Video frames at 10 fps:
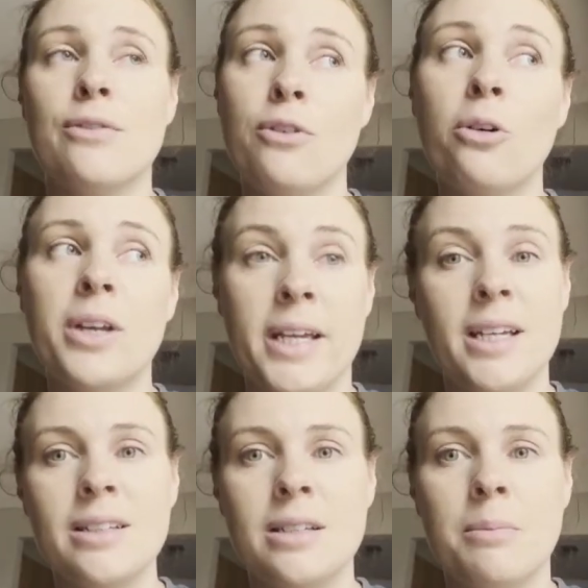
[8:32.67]
4
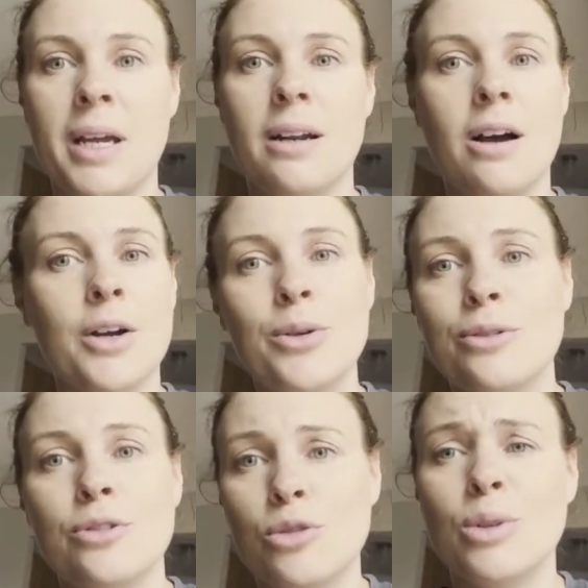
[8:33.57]
kids meant I
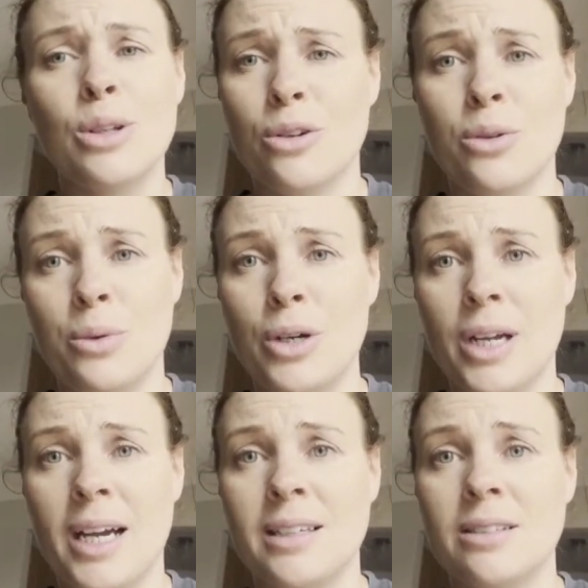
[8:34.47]
couldn't do a lot of the
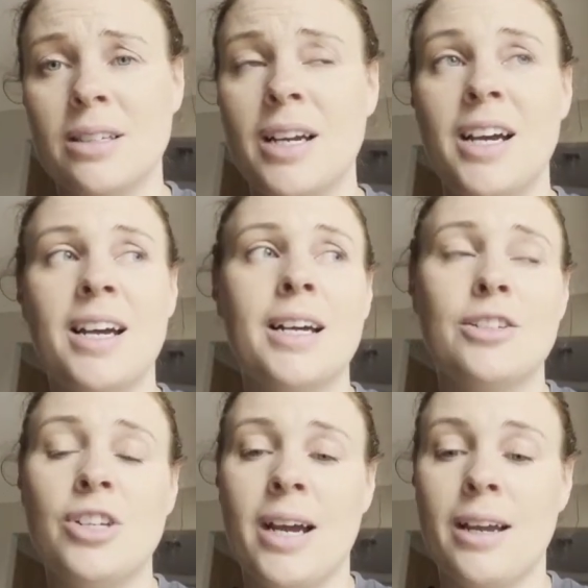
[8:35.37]
workouts.
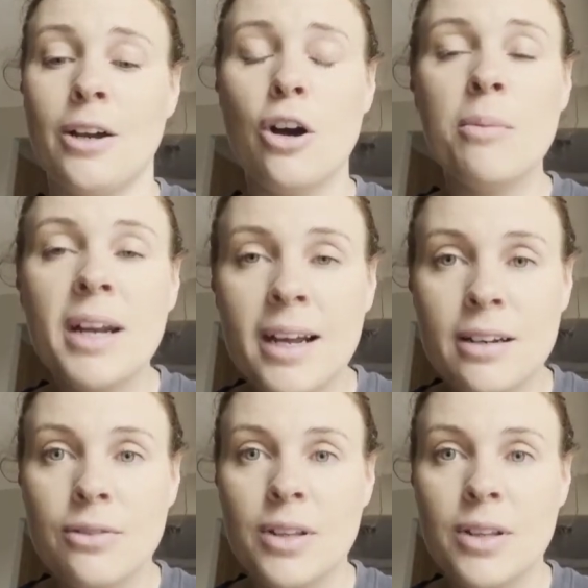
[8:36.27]
Jack accommodated for